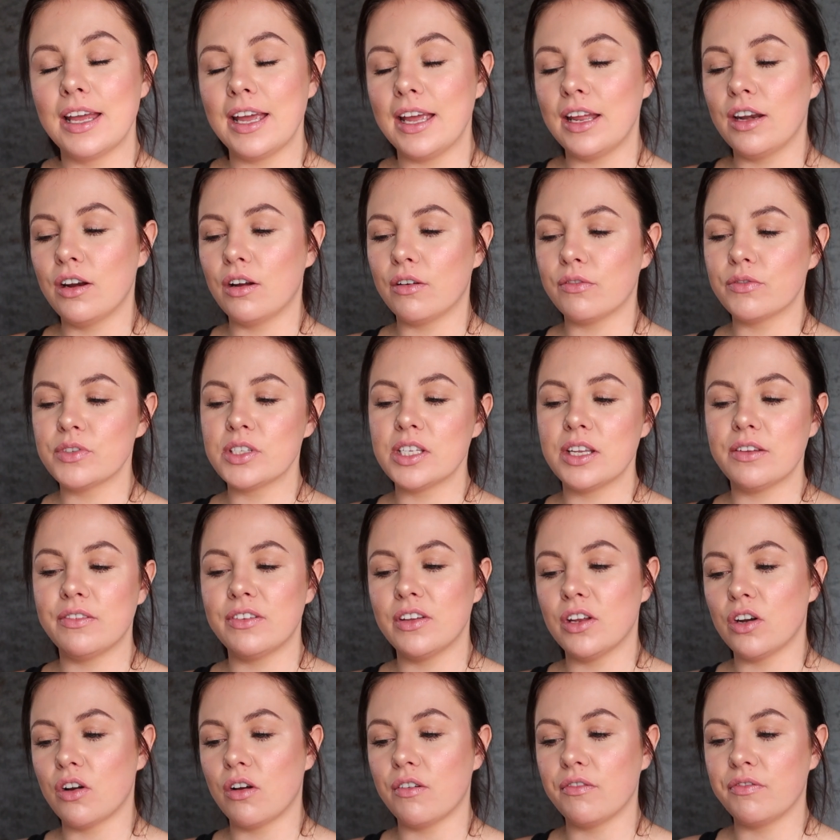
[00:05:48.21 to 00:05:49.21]
and obviously if
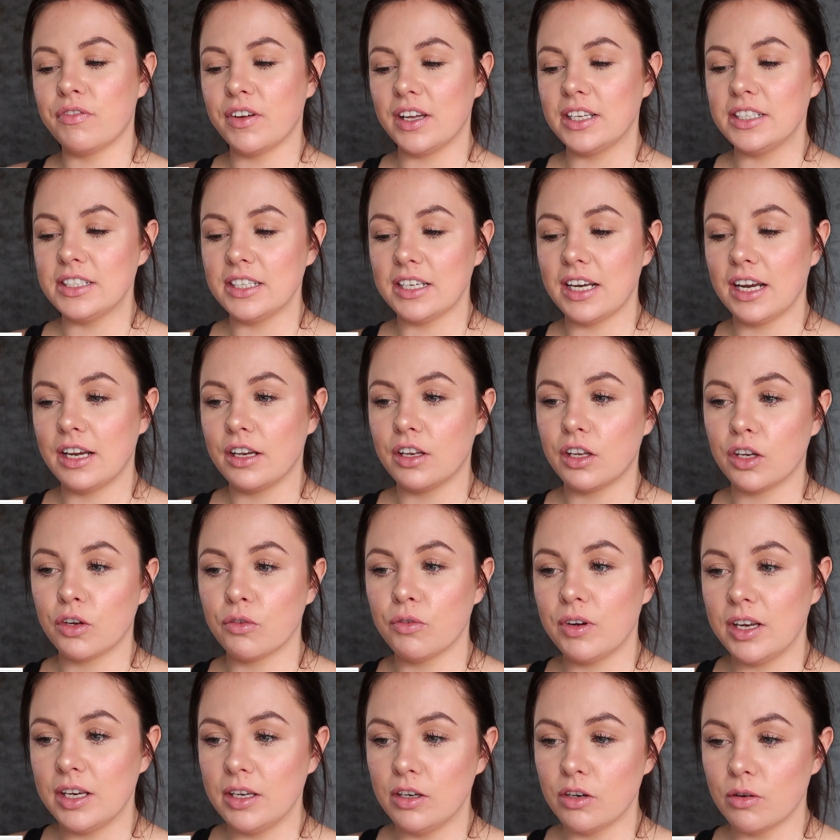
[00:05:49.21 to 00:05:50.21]
you're not finding any
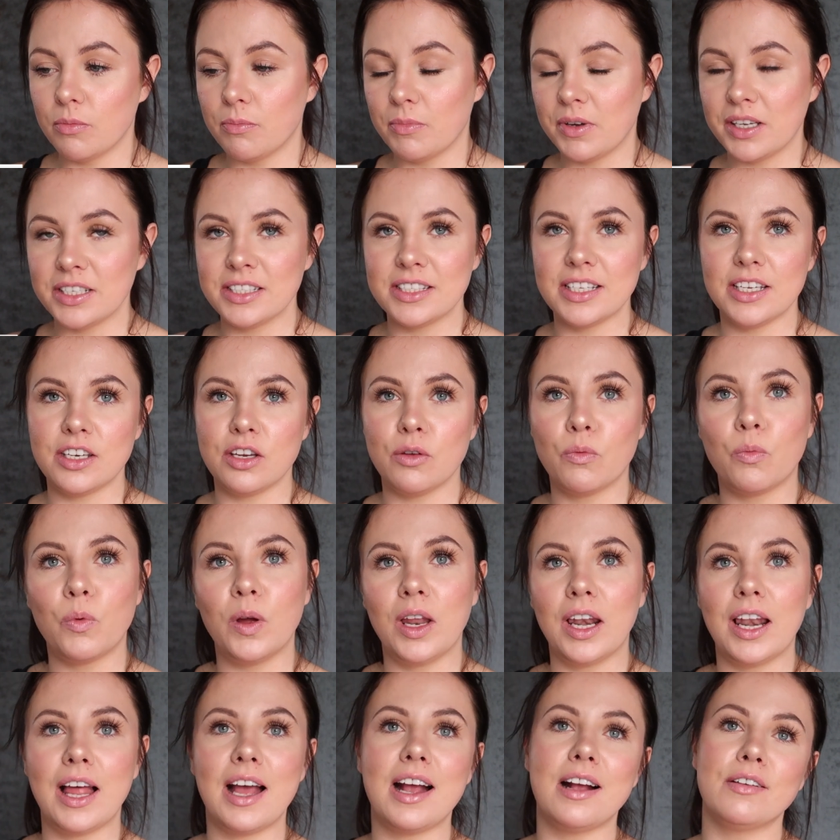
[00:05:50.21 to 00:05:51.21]
green numbers, then you
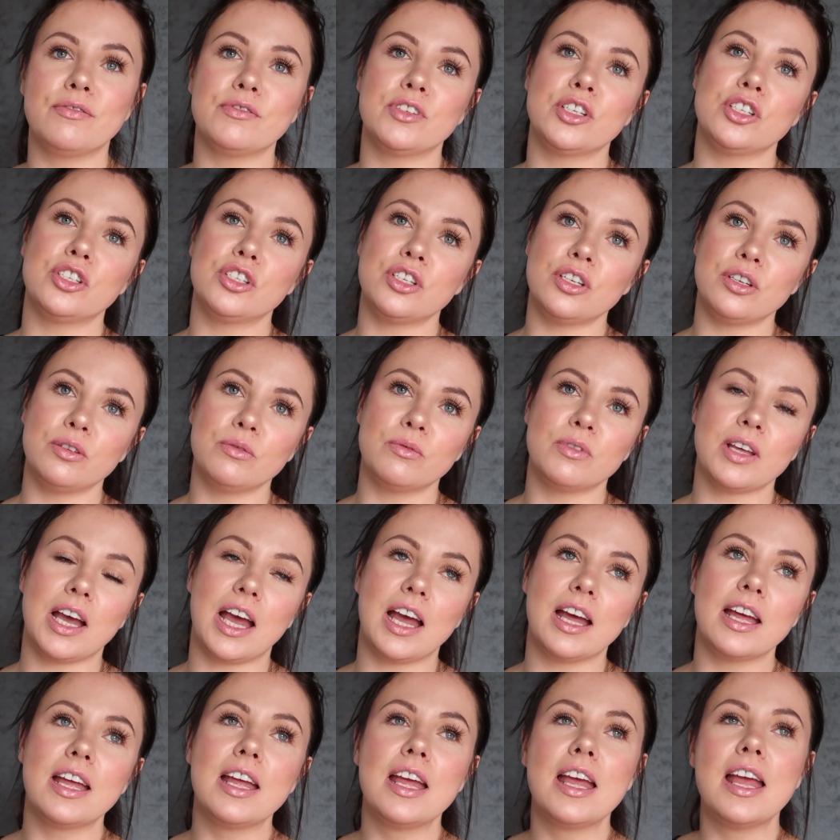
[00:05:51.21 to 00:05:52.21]
will have to do
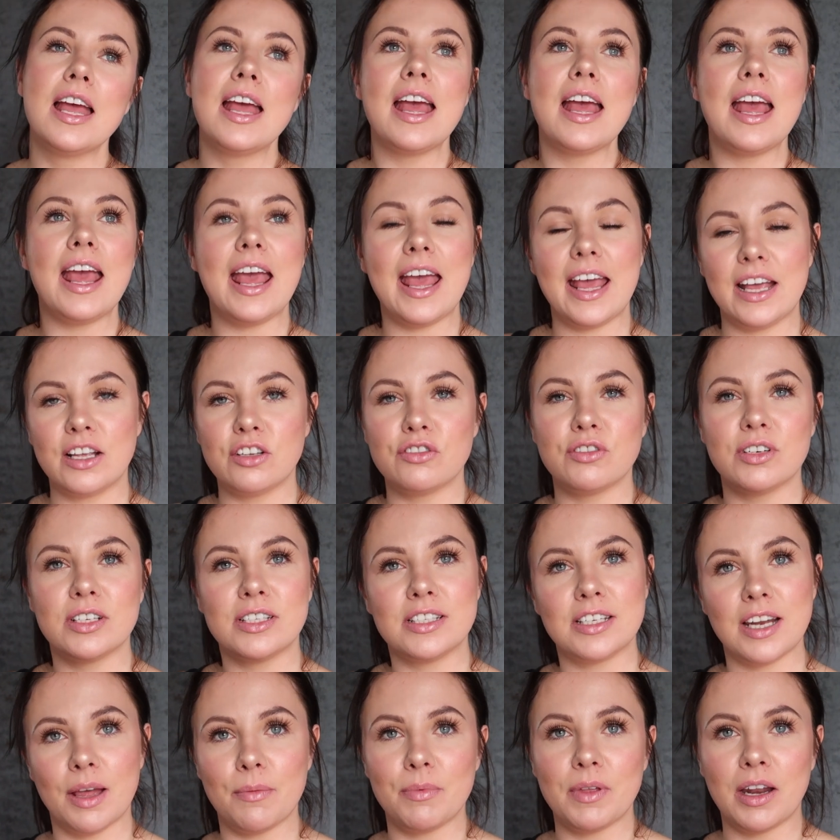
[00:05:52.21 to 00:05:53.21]
that extra
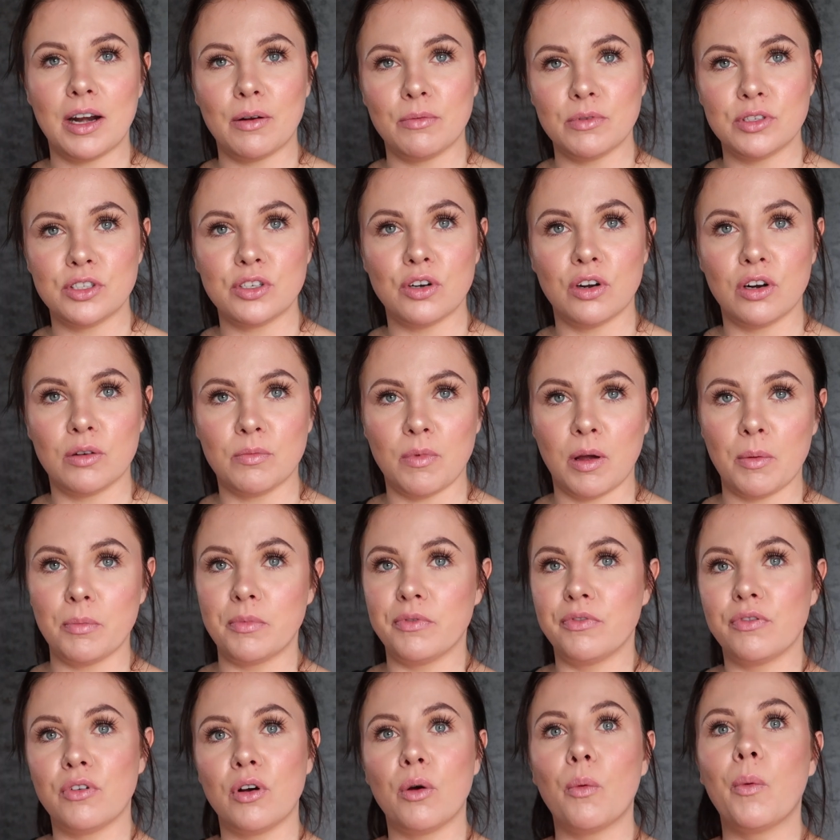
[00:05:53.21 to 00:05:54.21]
step that I was talking about
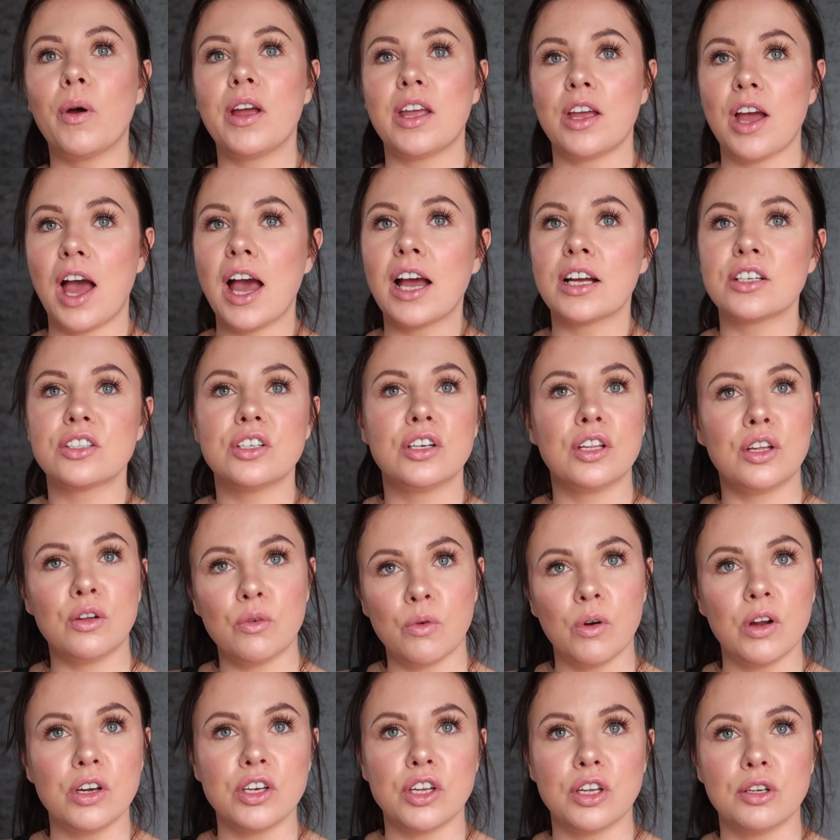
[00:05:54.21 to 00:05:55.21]
before, where you actually
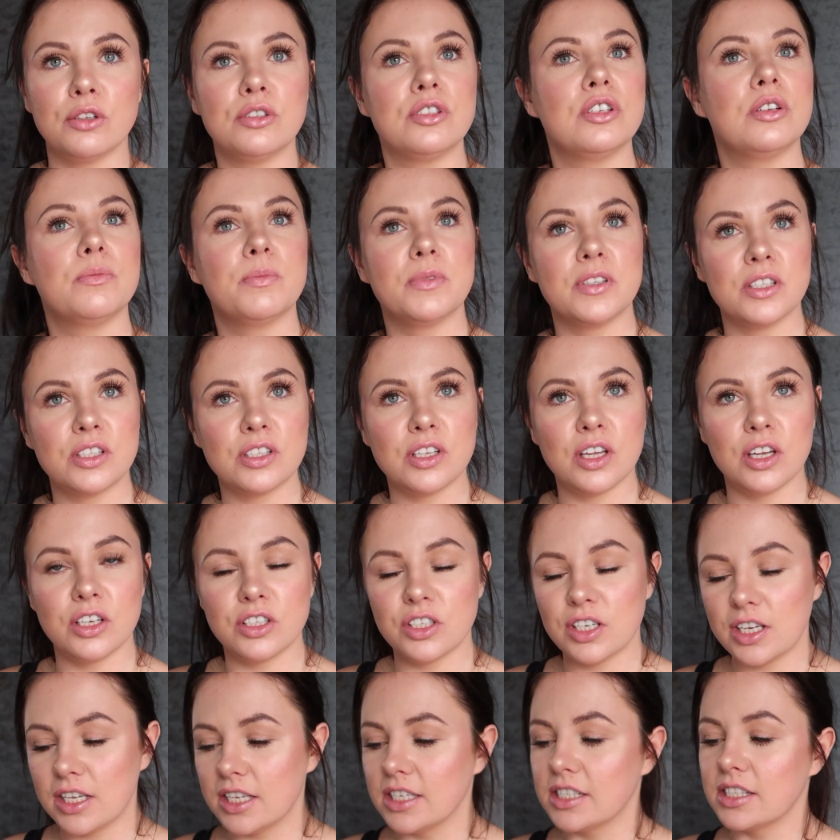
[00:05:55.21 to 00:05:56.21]
go on YouTube and
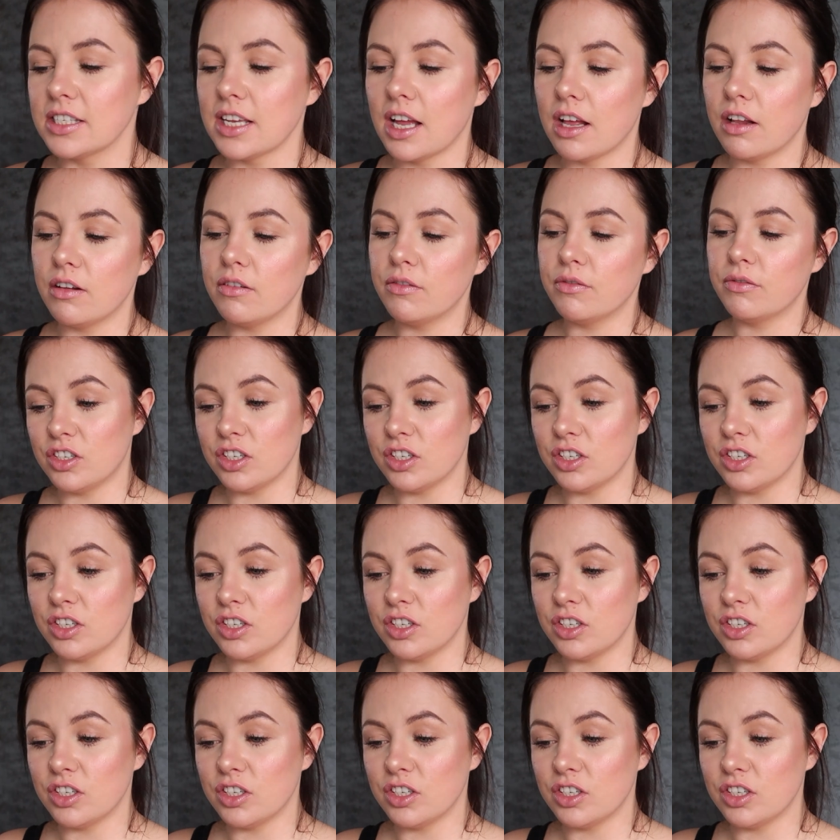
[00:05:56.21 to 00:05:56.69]
search it yourself.